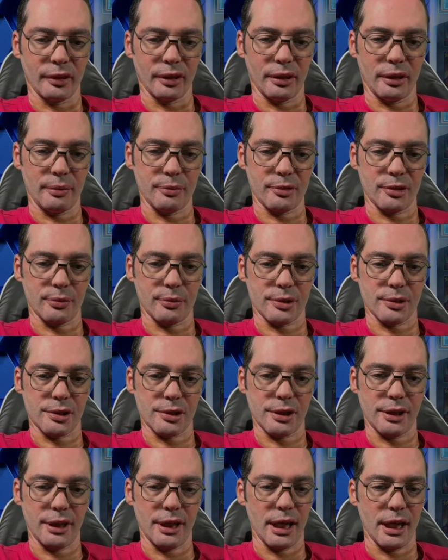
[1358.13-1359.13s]
Let me see what
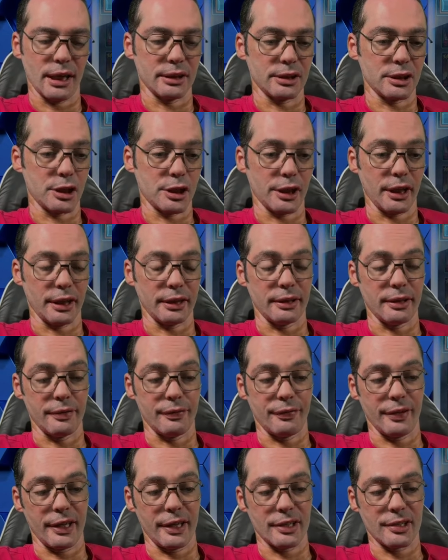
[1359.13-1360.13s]
she got. She got
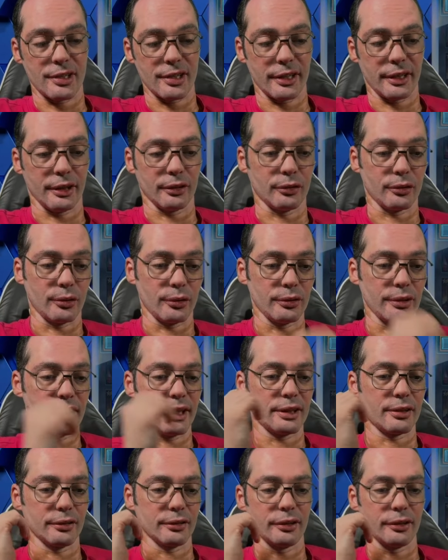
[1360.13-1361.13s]
defense, I can throw
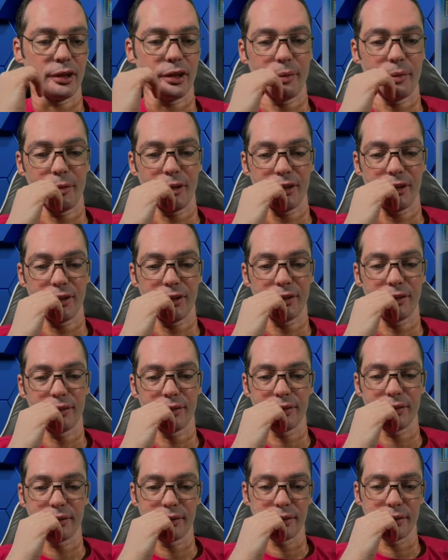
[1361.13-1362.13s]
that on Armiger.
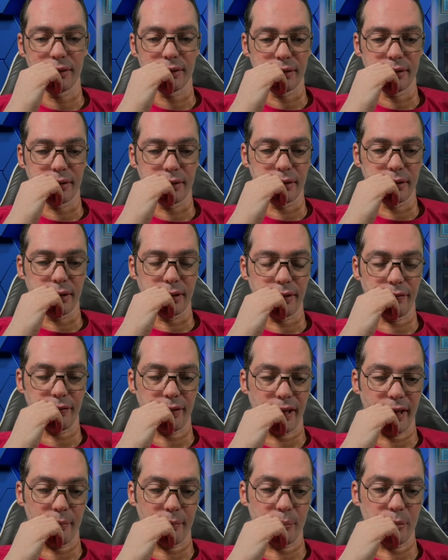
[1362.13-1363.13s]
If
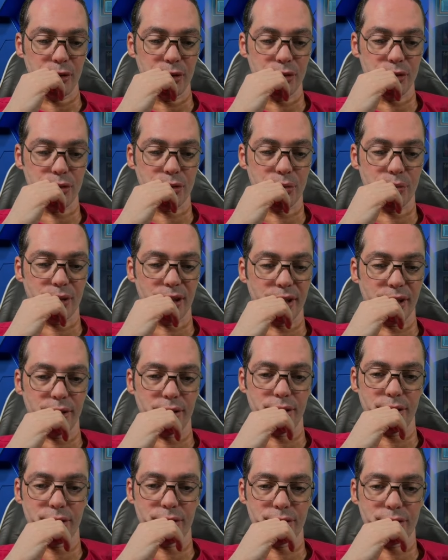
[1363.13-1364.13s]
I have boots, what I
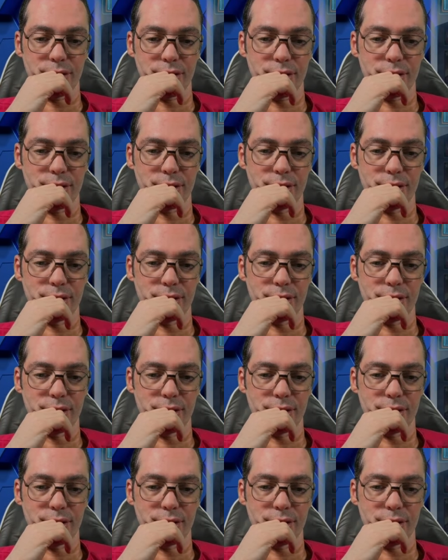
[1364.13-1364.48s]
don't.